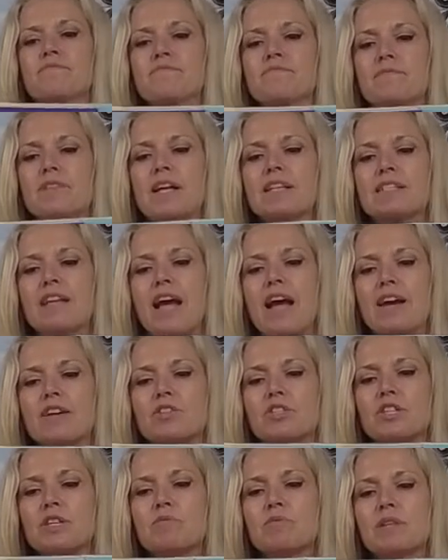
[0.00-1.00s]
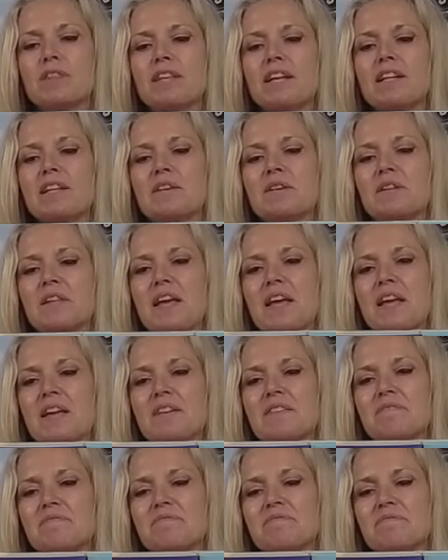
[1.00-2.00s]
That's actually what they look like.
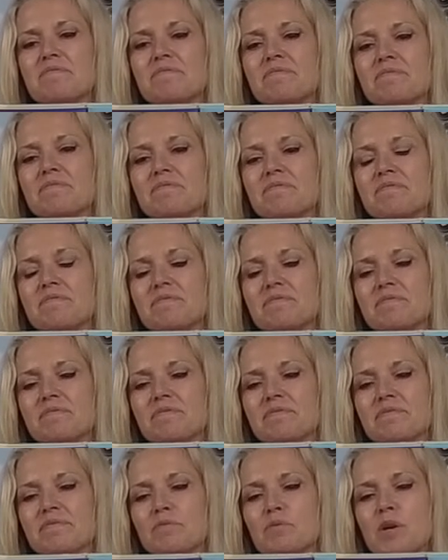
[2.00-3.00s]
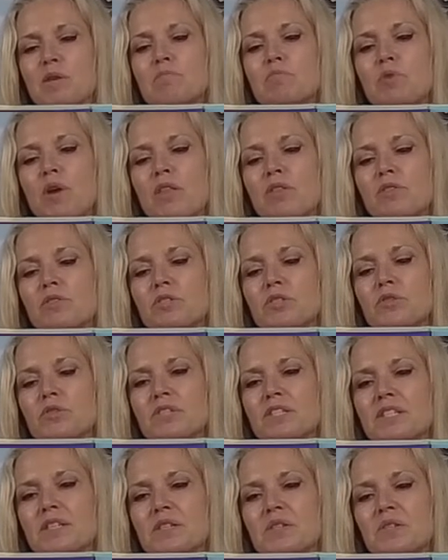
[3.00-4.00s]
1 brother, 2
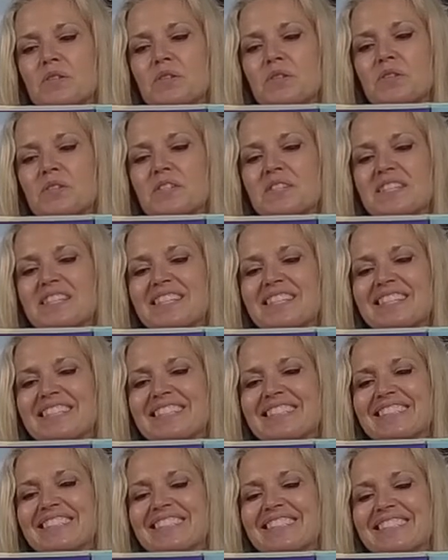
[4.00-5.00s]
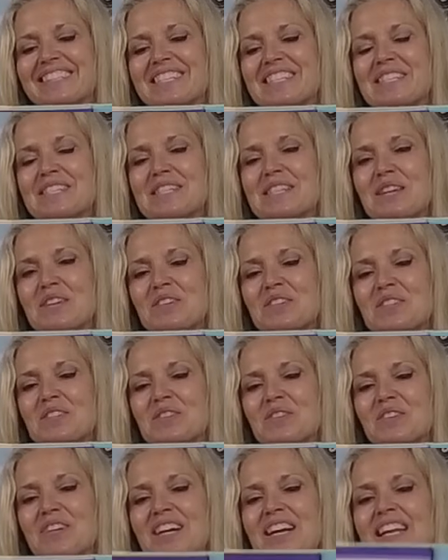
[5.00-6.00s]
sisters. This is their
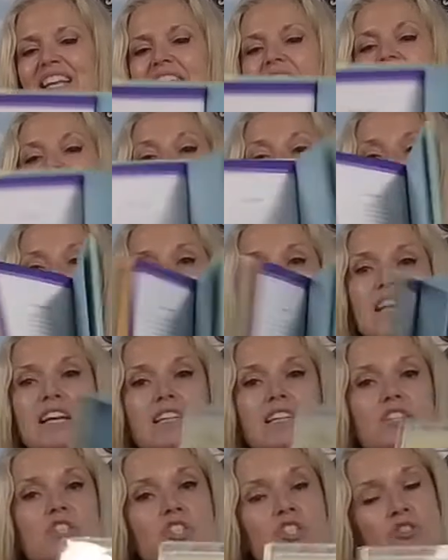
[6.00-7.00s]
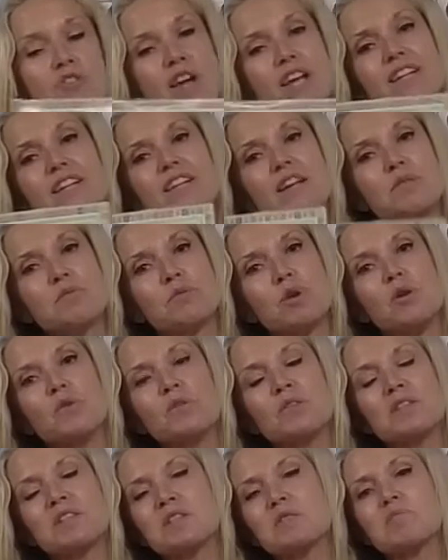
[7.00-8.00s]
story. They illustrated and wrote
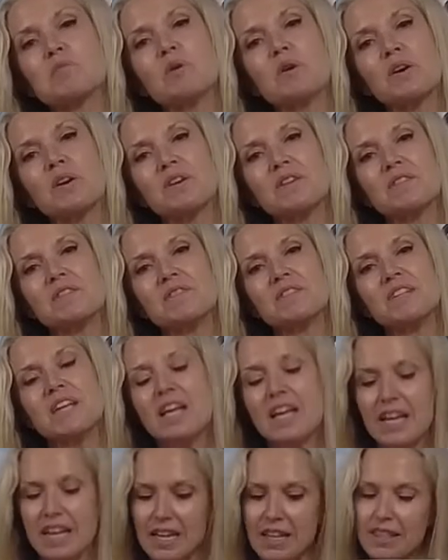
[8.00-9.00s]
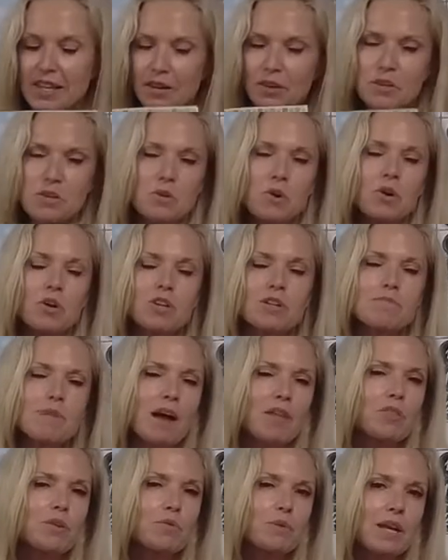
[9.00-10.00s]
this book. In there you heard
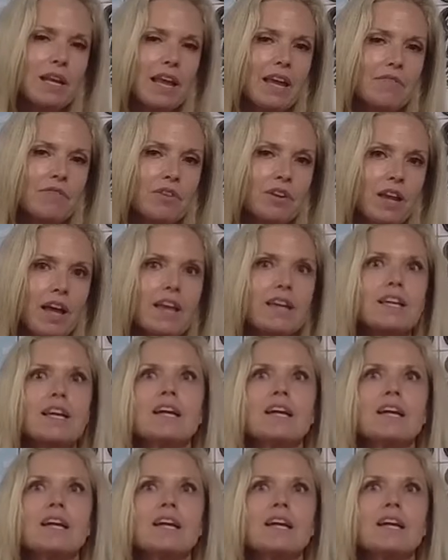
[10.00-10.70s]
about the Relay for Life,